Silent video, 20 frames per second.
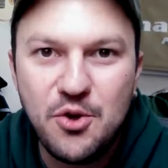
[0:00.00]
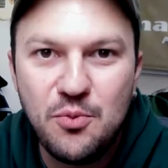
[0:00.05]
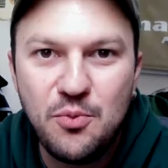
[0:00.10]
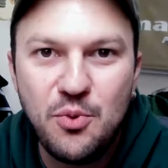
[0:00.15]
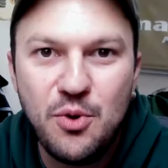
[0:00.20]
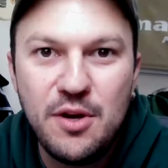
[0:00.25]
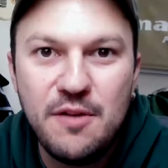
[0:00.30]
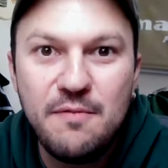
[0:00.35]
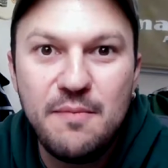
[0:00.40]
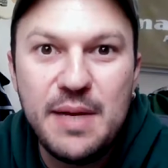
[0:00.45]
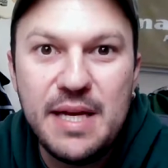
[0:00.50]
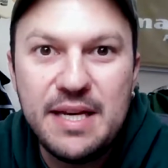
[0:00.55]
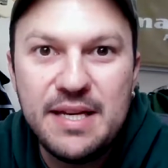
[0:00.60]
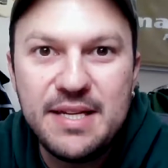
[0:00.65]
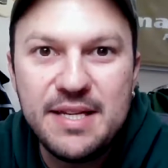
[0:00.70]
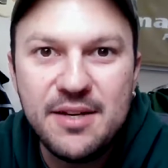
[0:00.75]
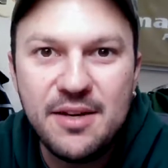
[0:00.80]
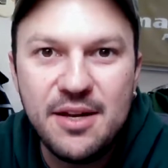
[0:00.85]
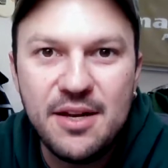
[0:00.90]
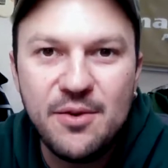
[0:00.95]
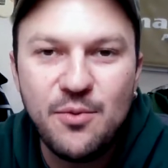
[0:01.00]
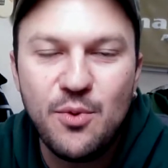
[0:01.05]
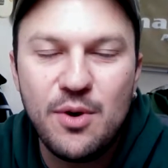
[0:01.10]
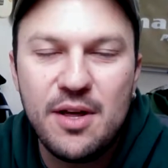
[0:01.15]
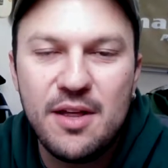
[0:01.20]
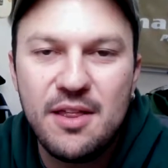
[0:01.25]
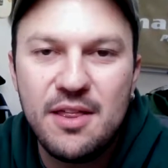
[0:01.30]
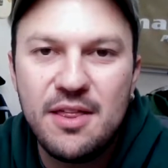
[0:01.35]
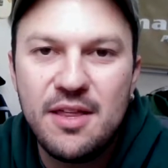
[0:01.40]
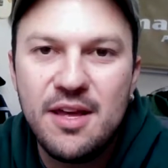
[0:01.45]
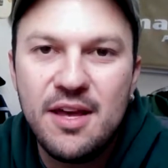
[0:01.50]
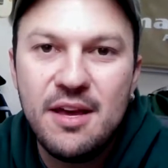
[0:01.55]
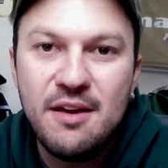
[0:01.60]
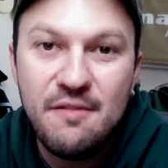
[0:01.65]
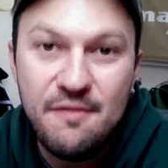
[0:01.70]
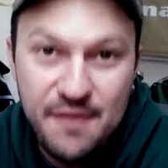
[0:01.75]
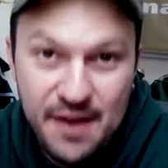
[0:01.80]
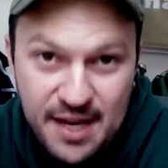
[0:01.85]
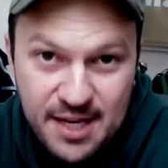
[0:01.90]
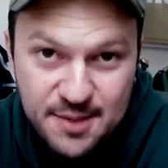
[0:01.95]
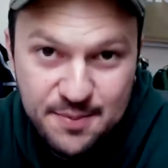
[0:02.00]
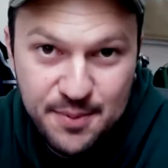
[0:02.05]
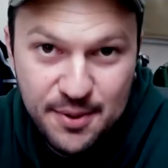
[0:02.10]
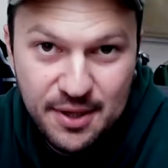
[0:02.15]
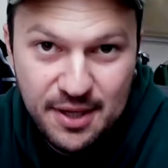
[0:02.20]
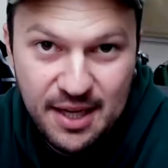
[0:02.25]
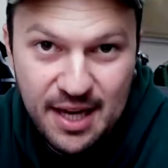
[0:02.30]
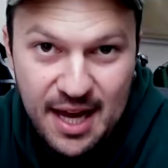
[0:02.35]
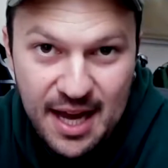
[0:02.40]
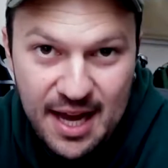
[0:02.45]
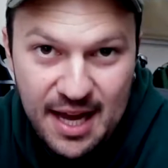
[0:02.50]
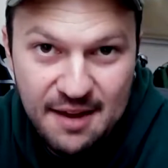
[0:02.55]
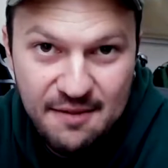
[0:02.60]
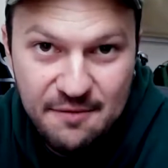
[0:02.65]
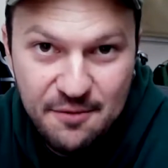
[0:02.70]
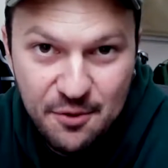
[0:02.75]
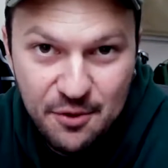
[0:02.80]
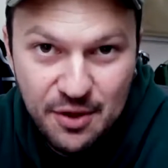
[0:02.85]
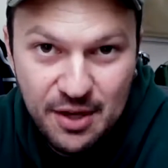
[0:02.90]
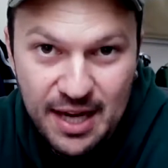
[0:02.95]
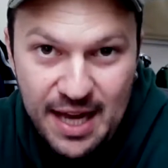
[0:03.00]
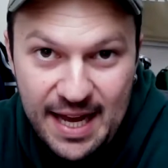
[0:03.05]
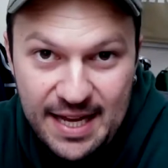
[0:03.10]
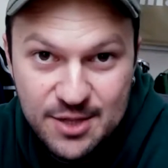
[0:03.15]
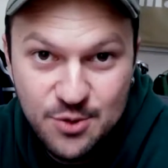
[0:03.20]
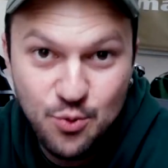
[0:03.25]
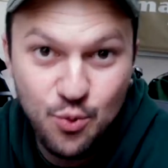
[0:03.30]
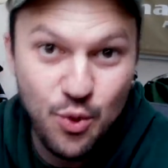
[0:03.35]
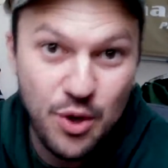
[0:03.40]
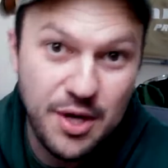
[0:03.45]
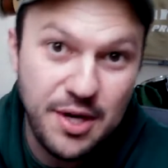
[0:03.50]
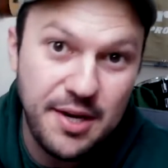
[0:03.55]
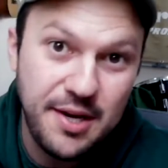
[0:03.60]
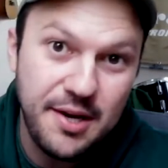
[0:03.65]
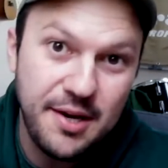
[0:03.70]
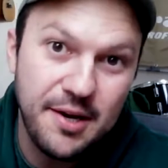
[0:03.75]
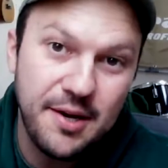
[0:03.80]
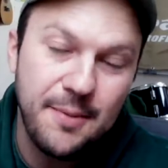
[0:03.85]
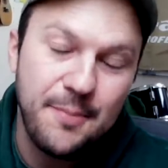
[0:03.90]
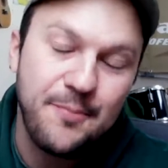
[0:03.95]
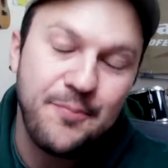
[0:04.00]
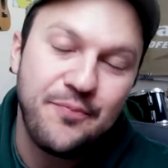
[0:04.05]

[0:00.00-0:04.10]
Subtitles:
We've been dealing with Facebook Live for the last 1 year,